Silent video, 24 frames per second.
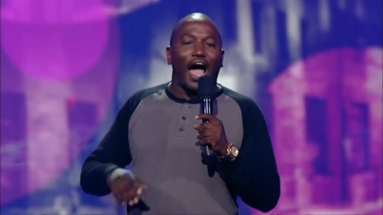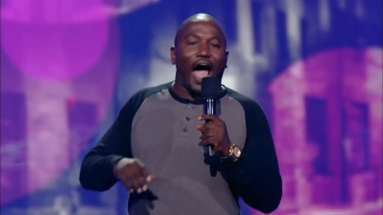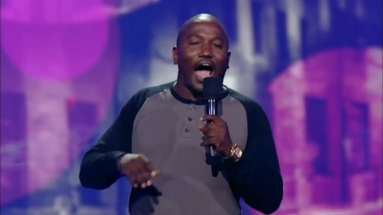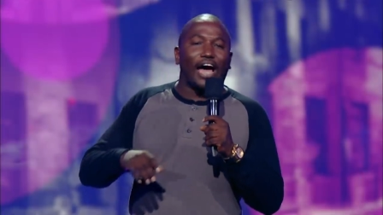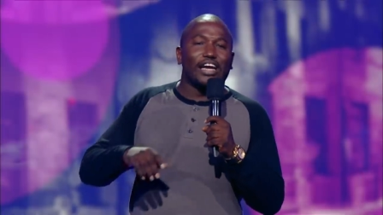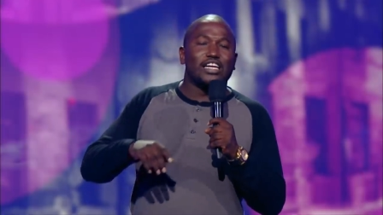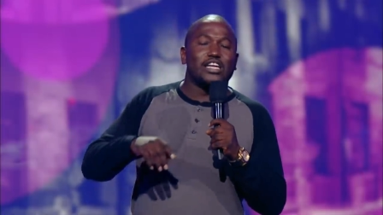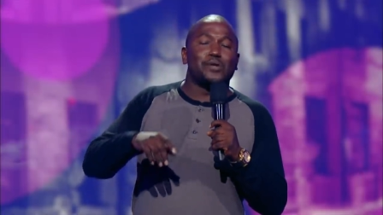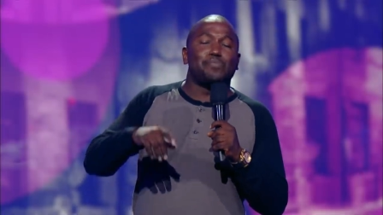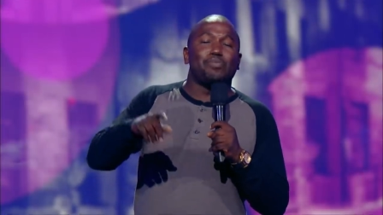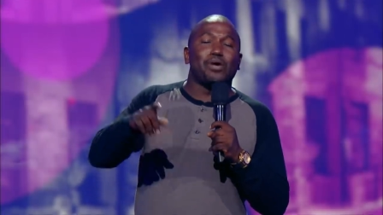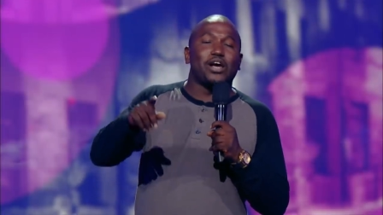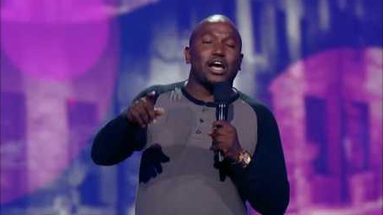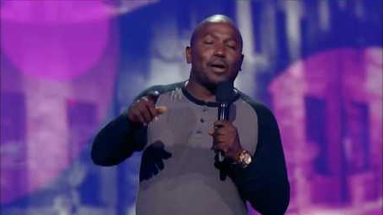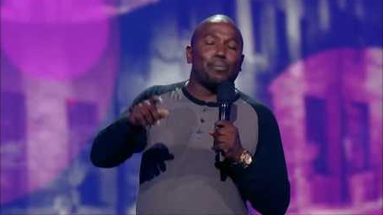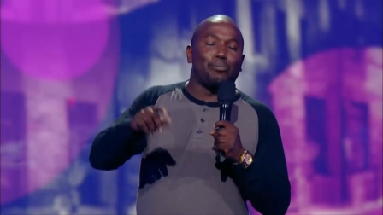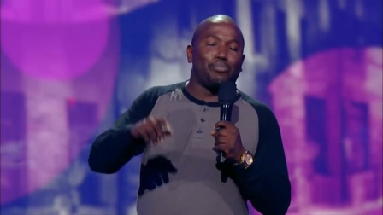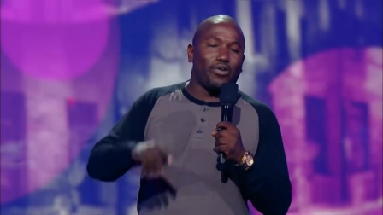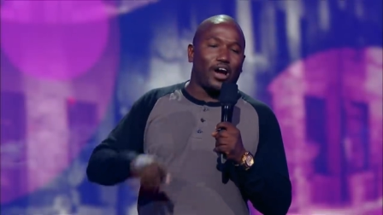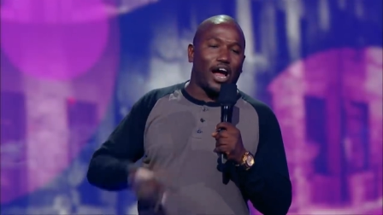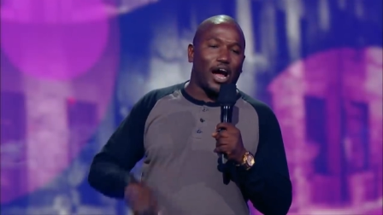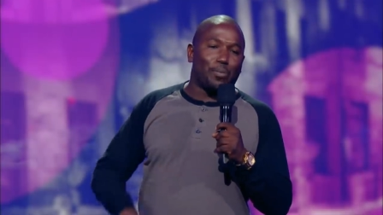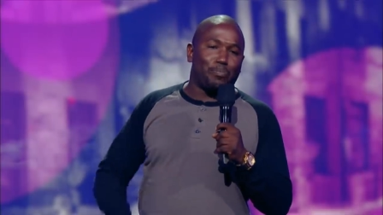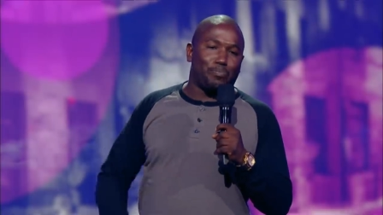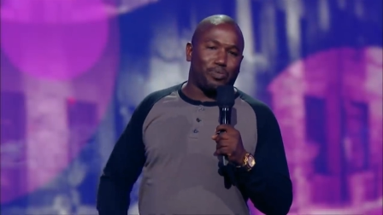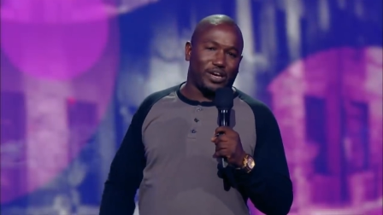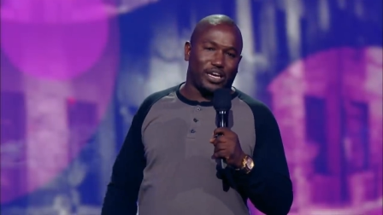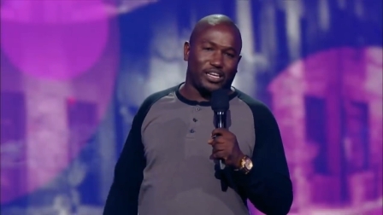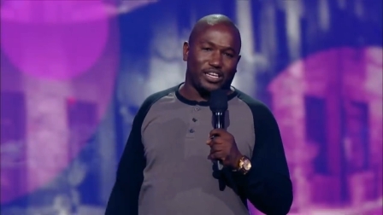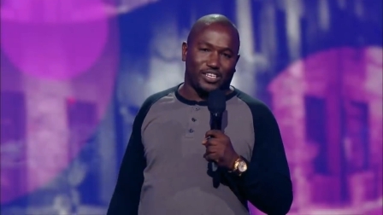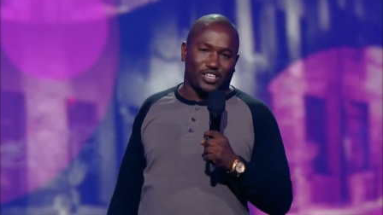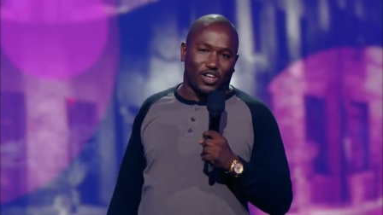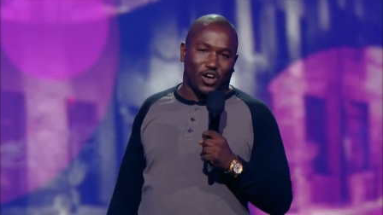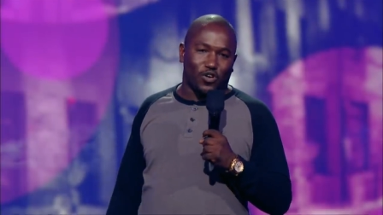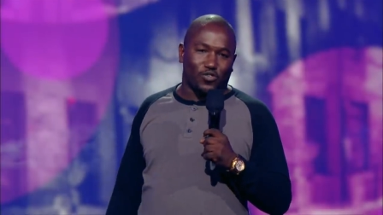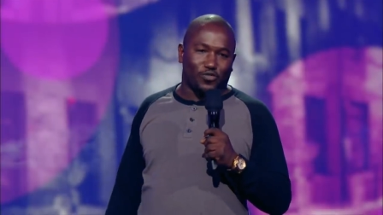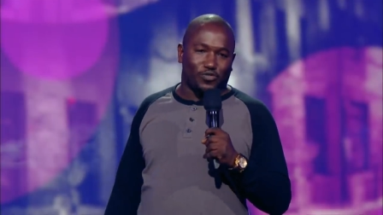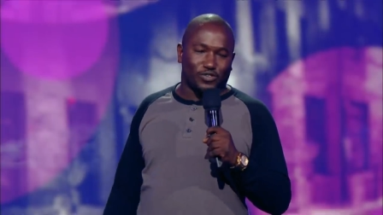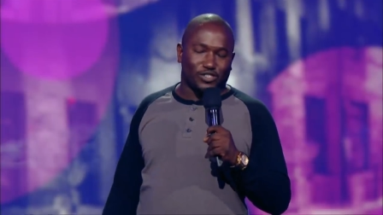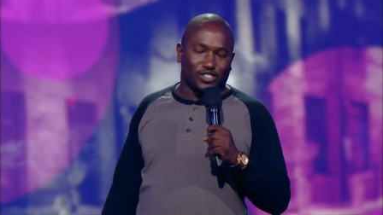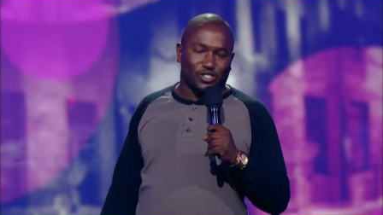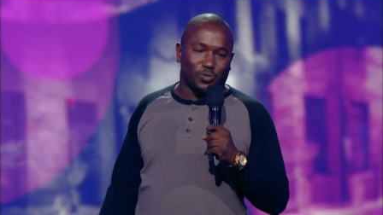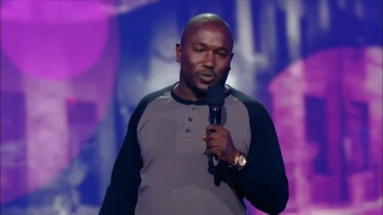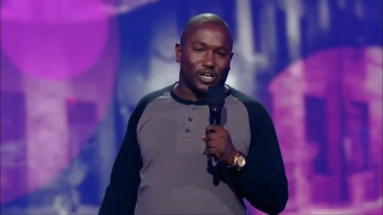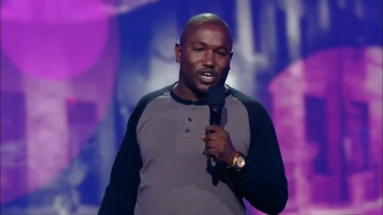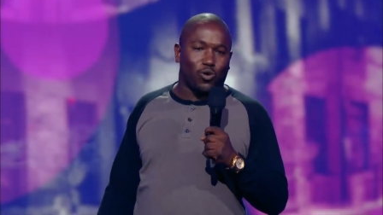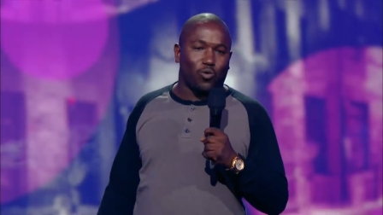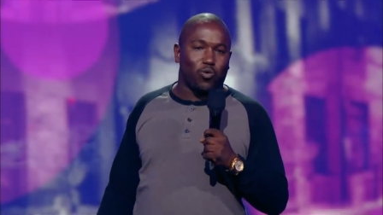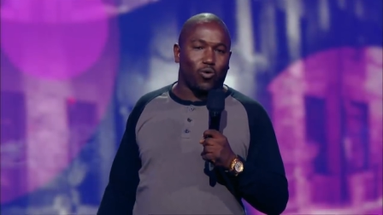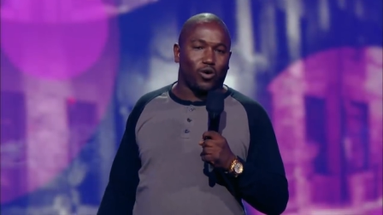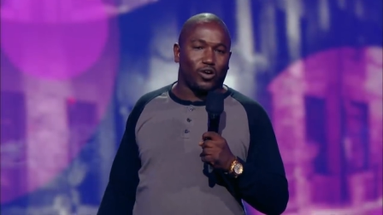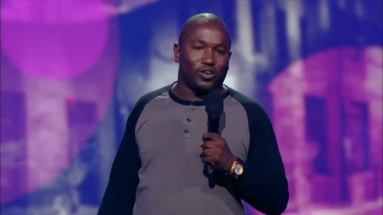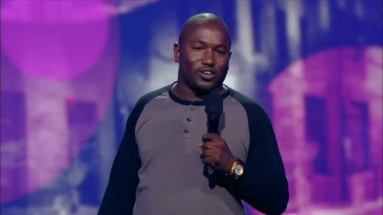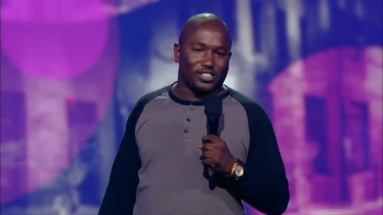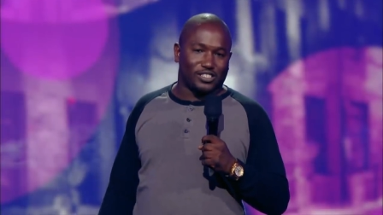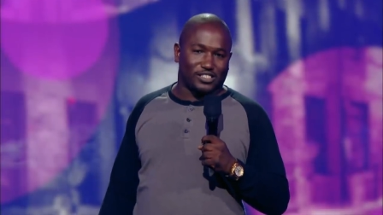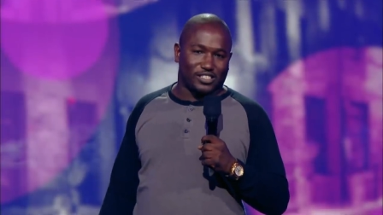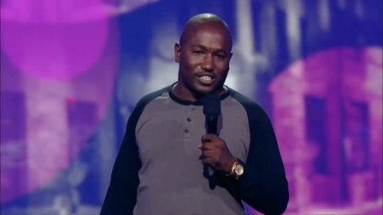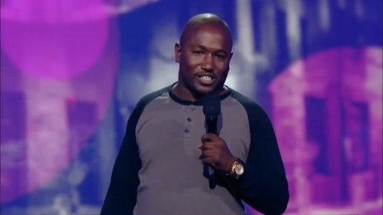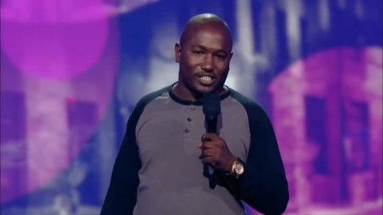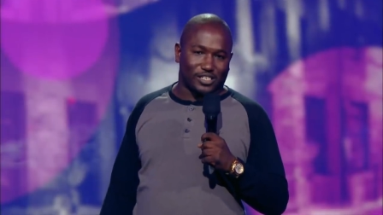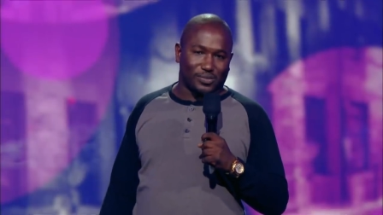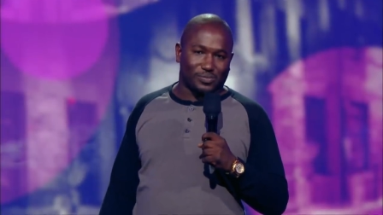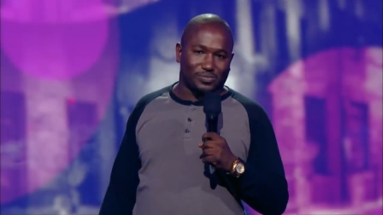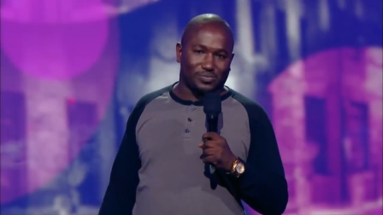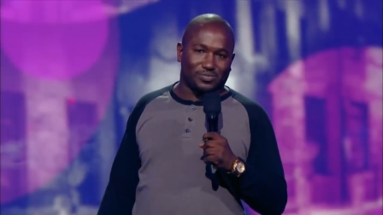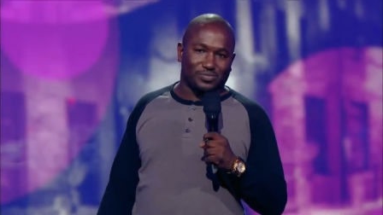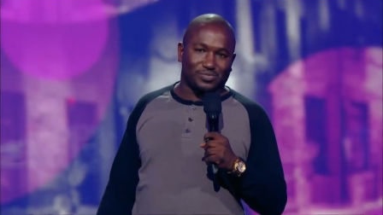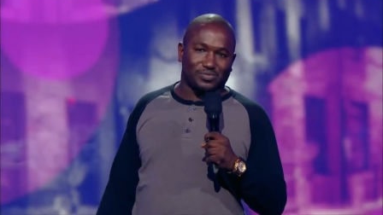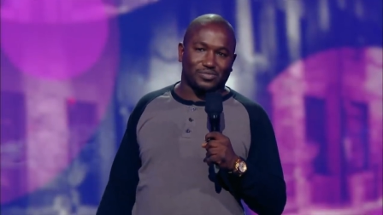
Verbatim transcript: I need a pair of brown penny loafers with quarters in them.